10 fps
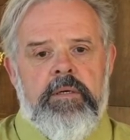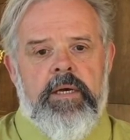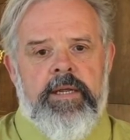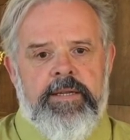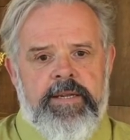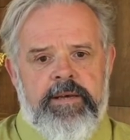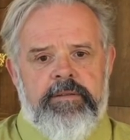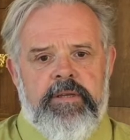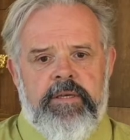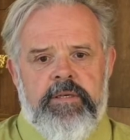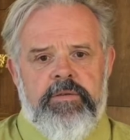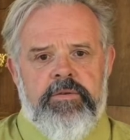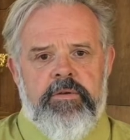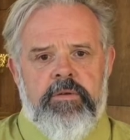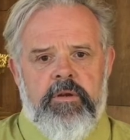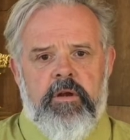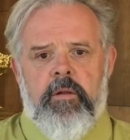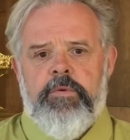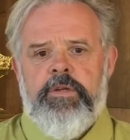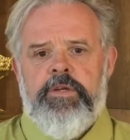And death is the
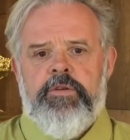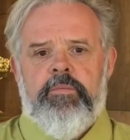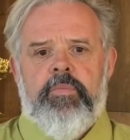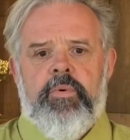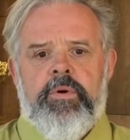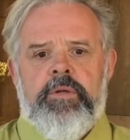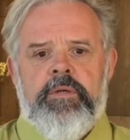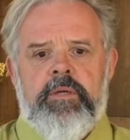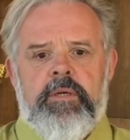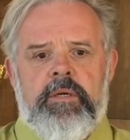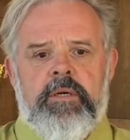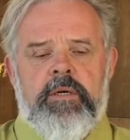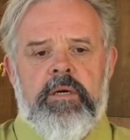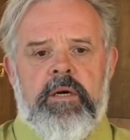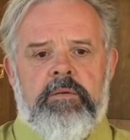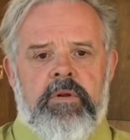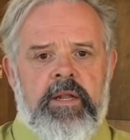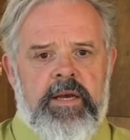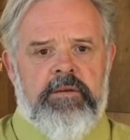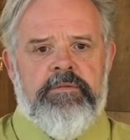culmination point of a life